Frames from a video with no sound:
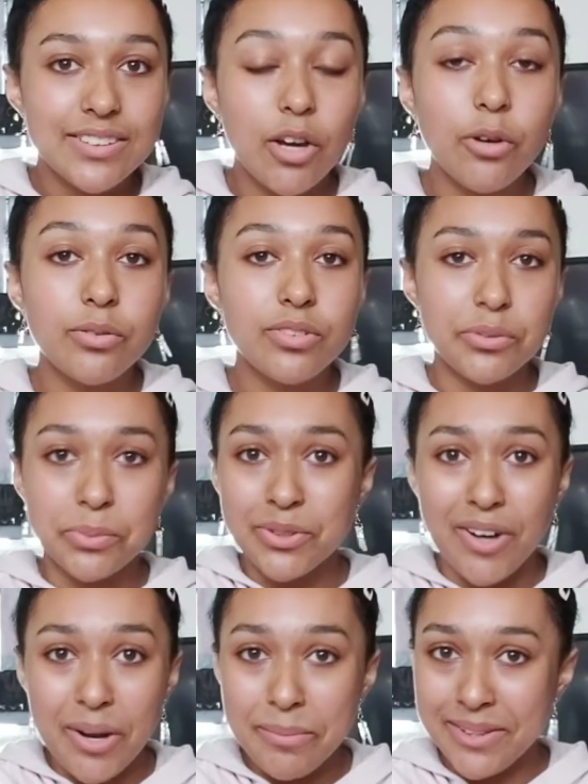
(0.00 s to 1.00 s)
Oh,
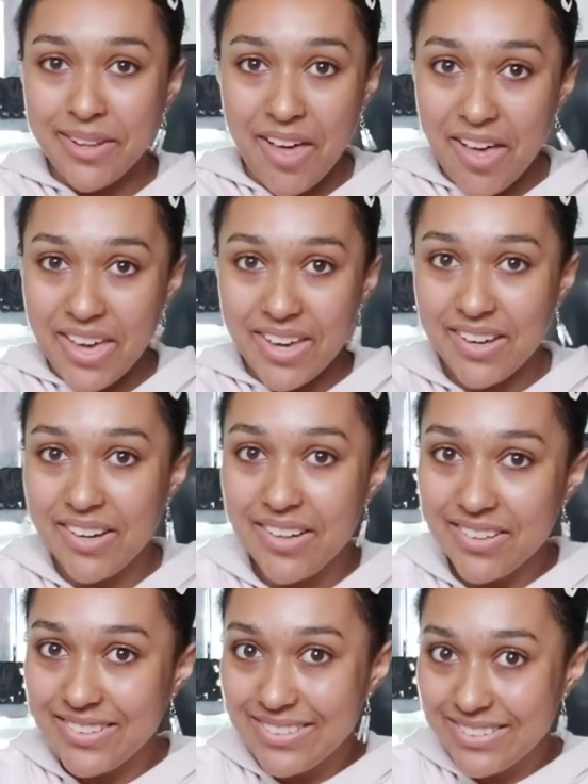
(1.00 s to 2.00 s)
subscribe and like.